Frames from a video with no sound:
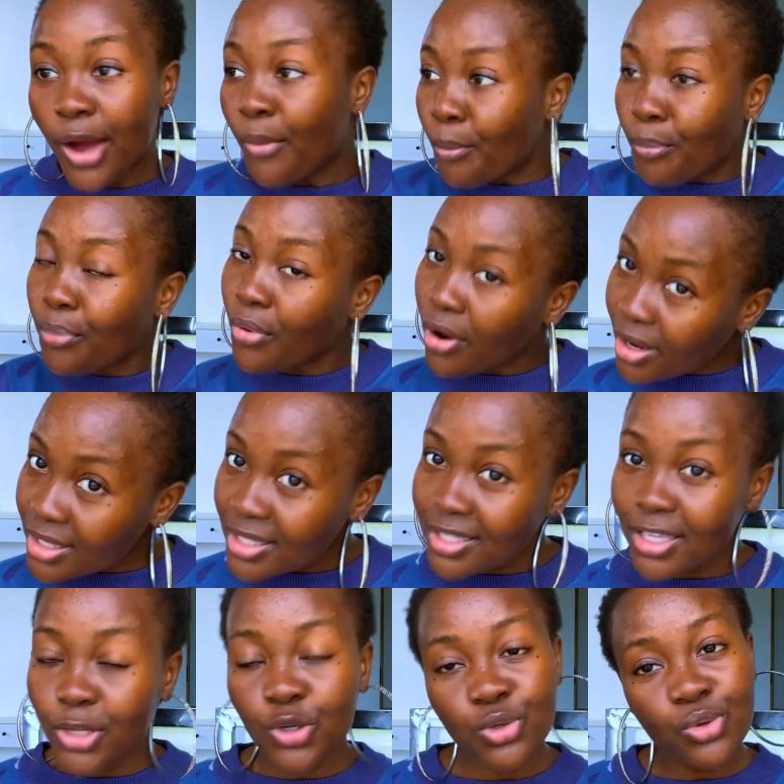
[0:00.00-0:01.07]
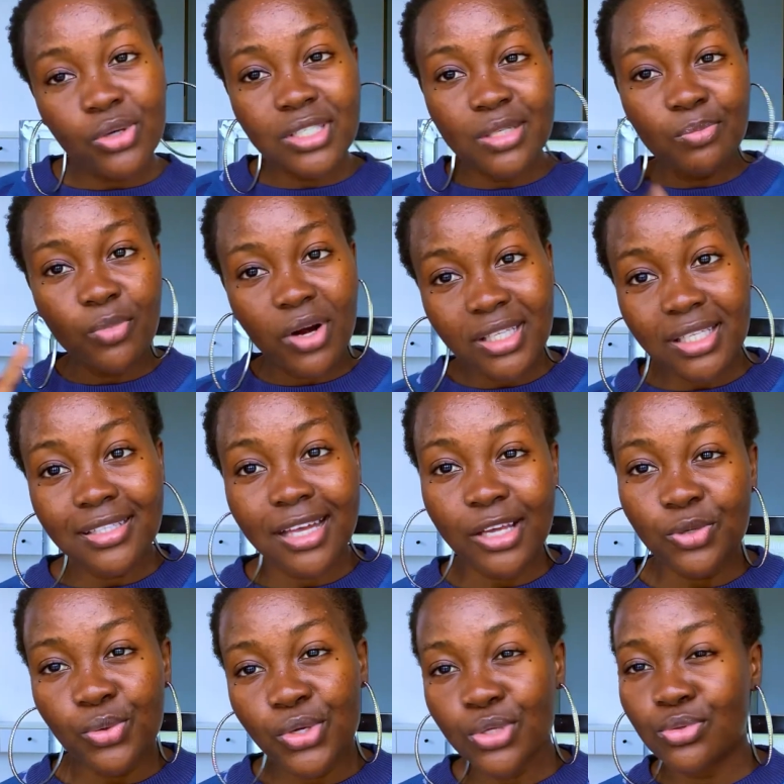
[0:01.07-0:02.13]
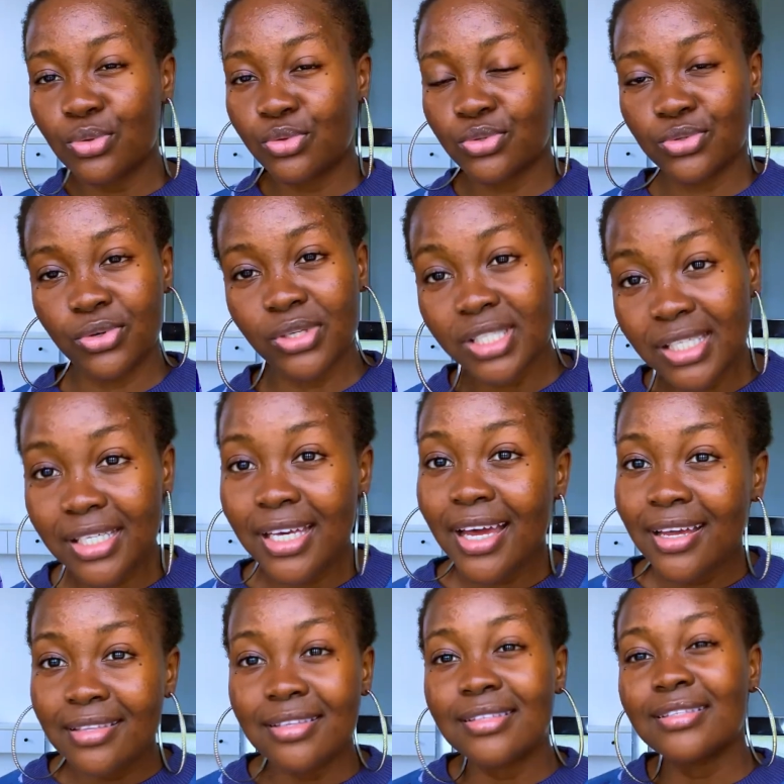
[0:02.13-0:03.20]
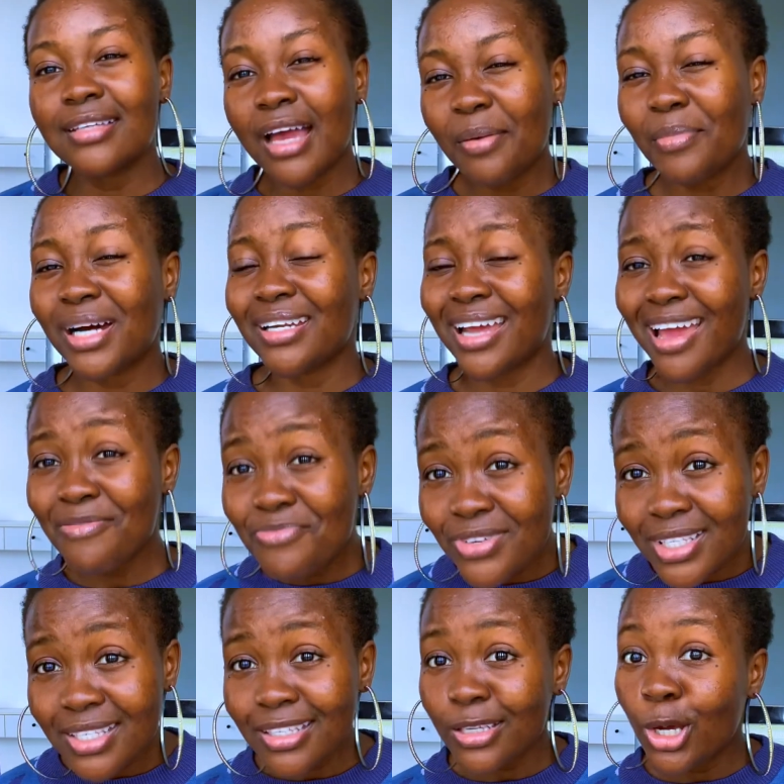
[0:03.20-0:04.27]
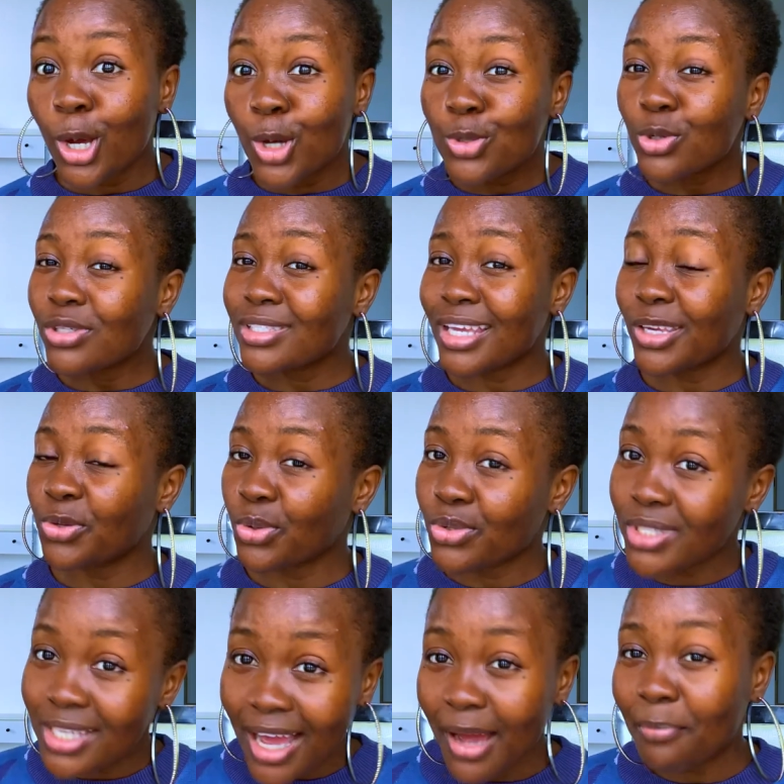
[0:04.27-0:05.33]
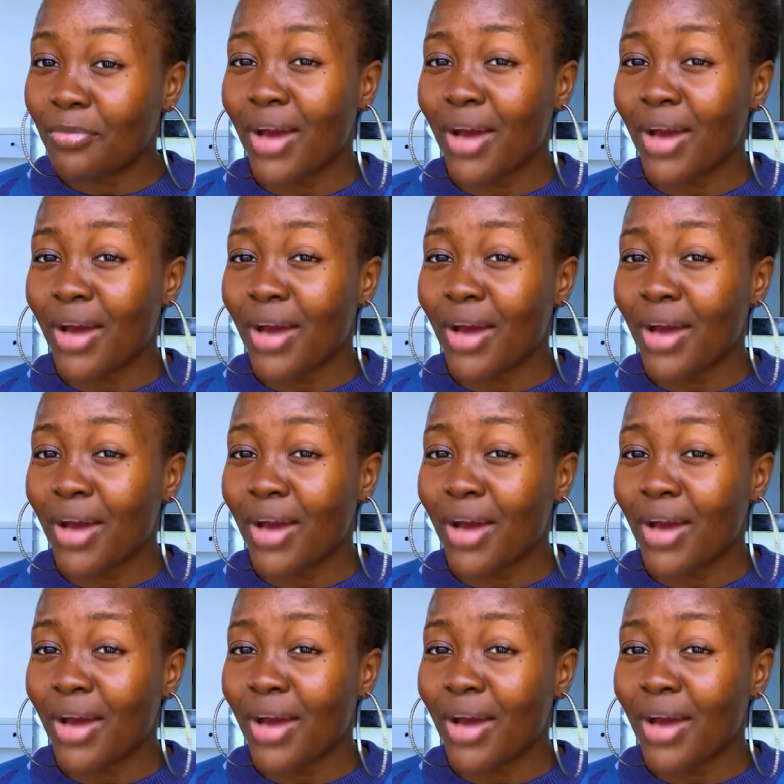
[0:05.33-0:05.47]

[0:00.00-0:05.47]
But you know, the money that you used to study, the time and everything, just take your time.